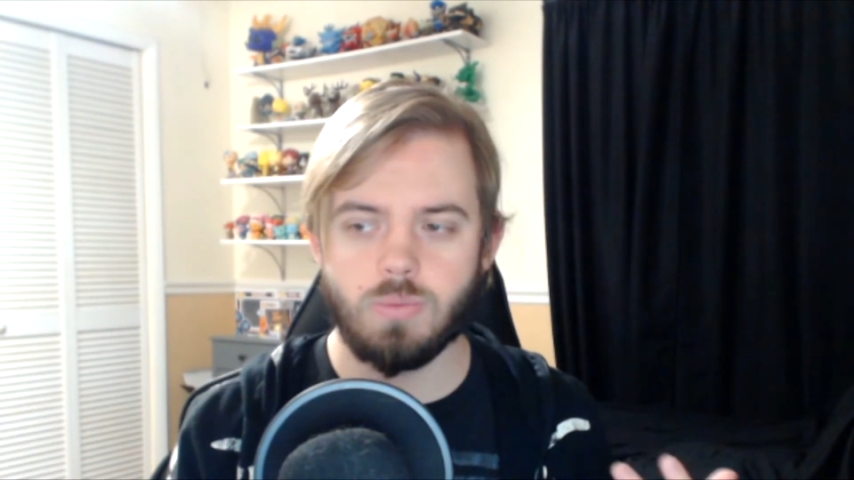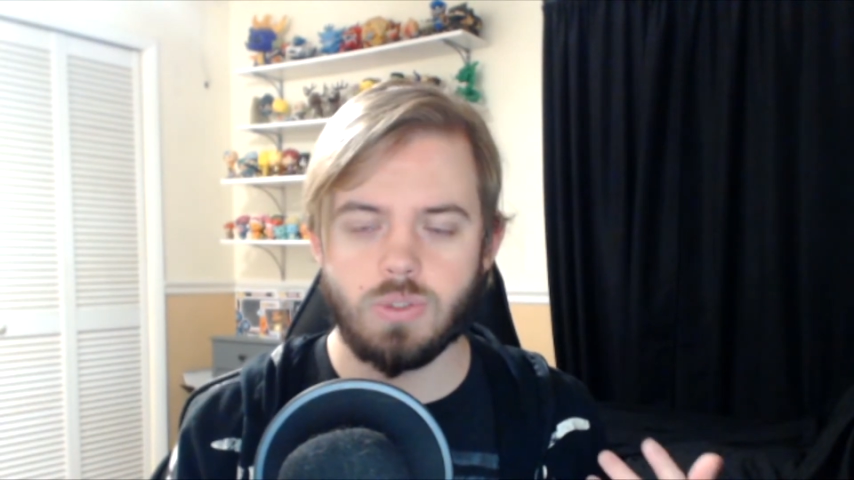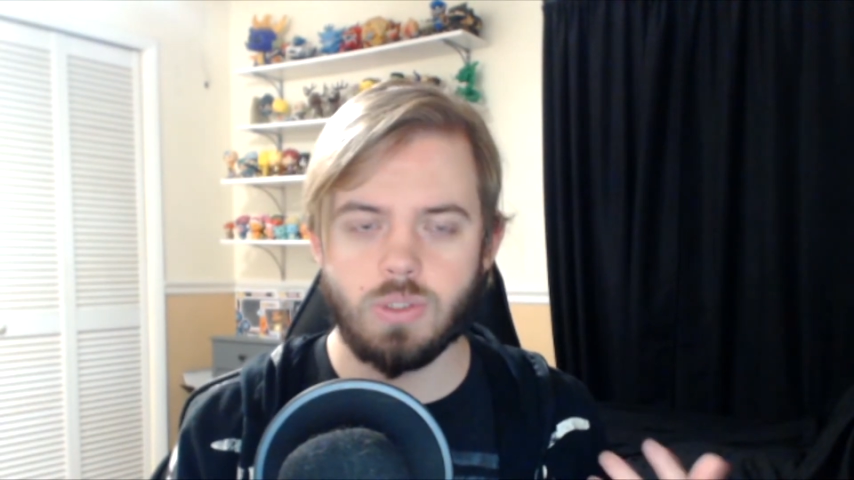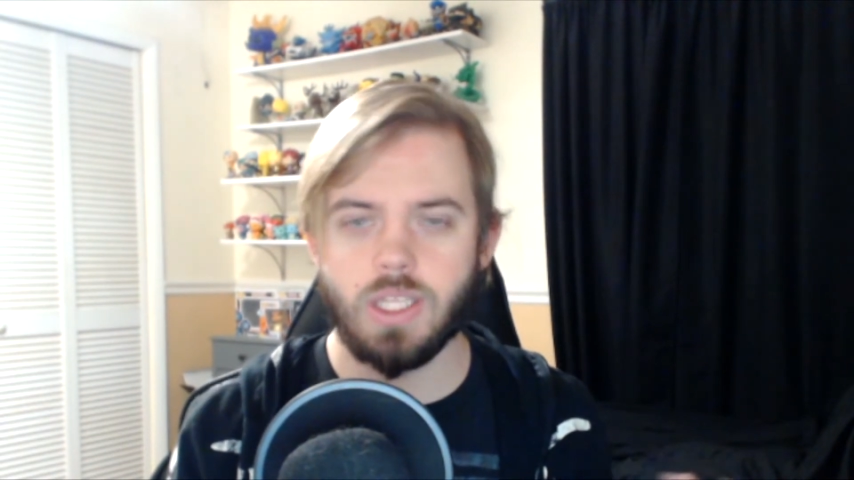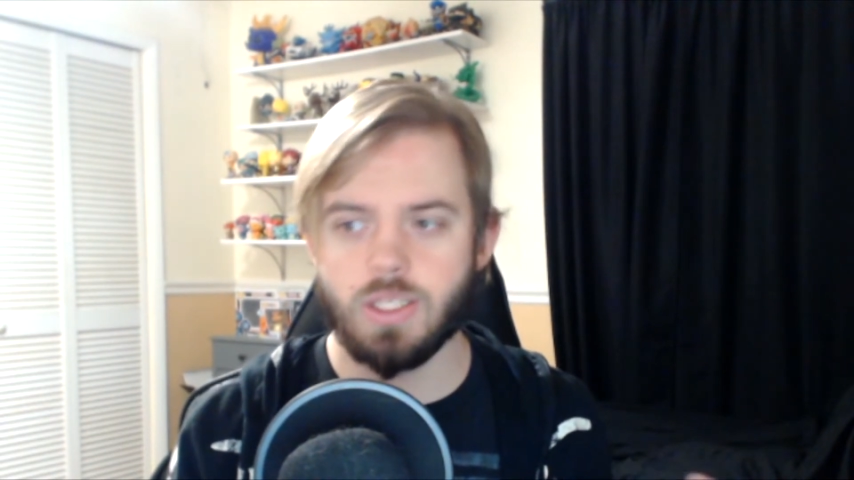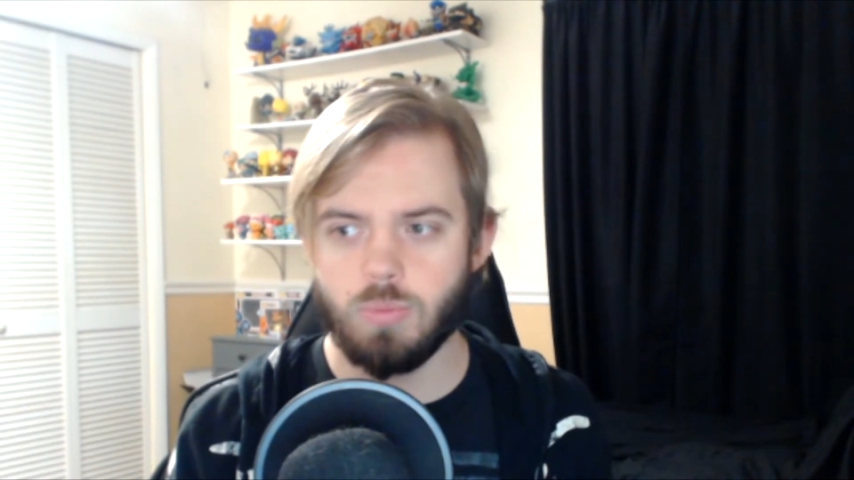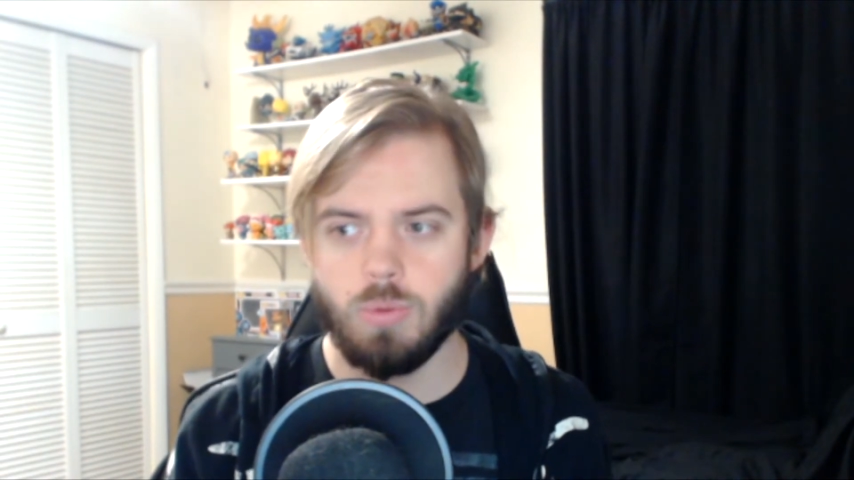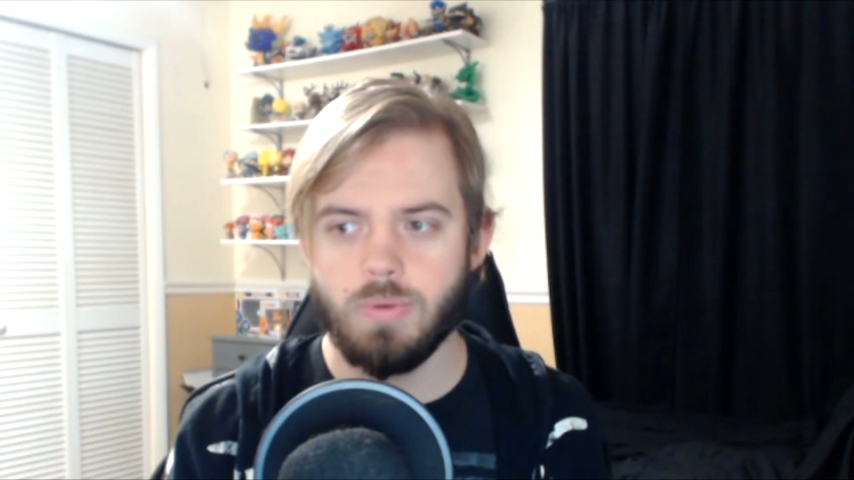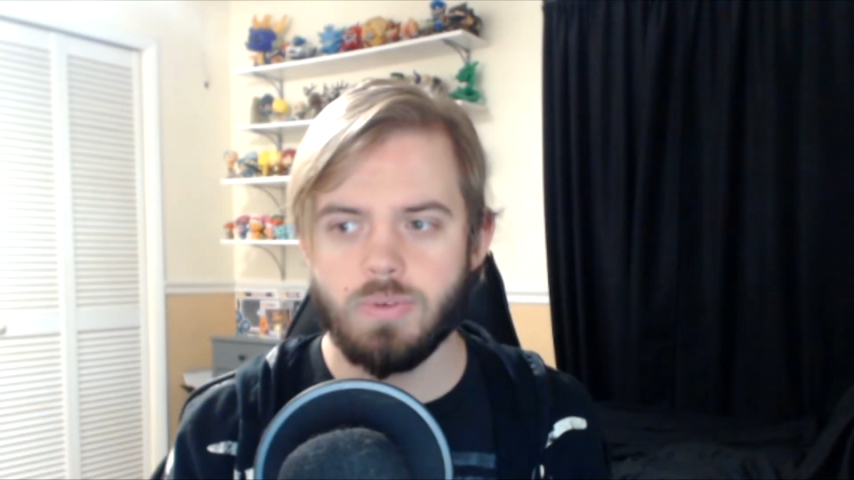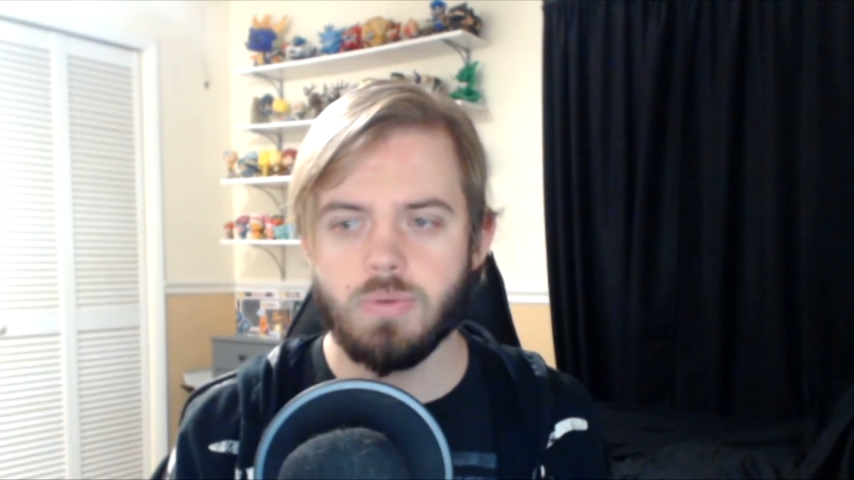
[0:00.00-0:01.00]
So yeah, that's
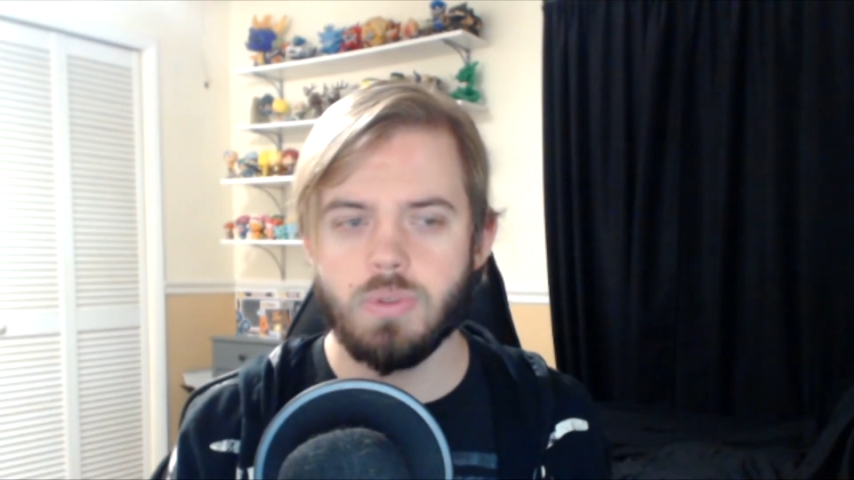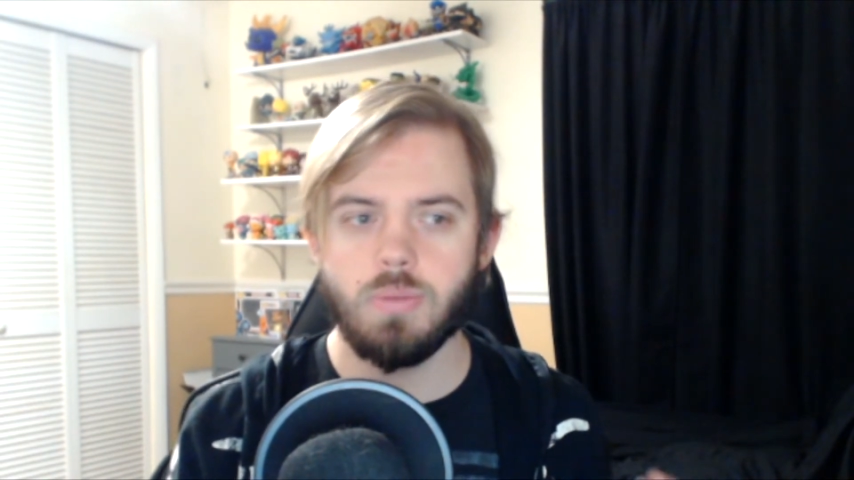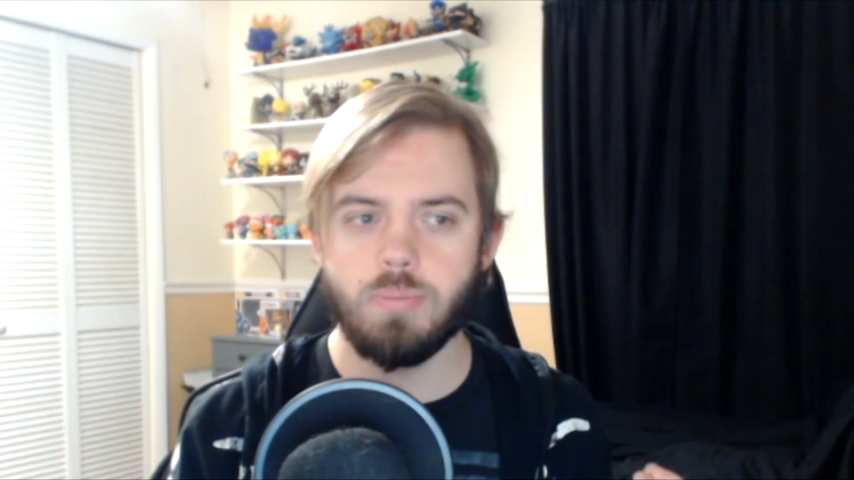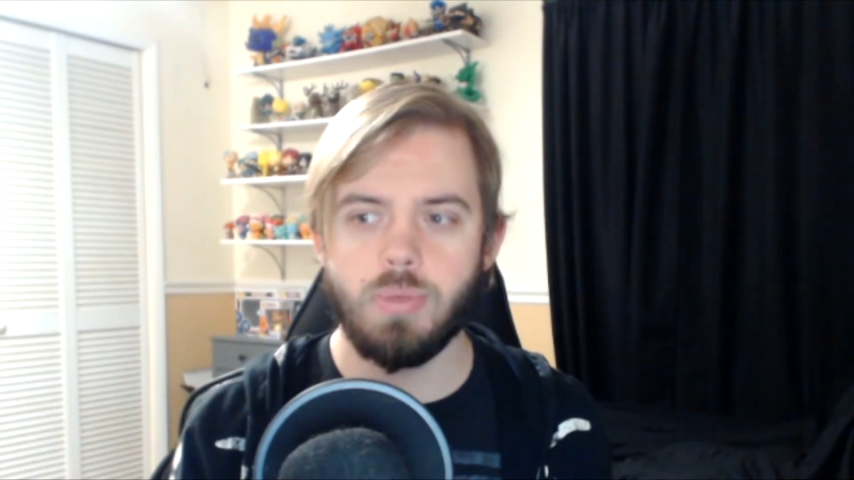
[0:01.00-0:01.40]
one way of doing it,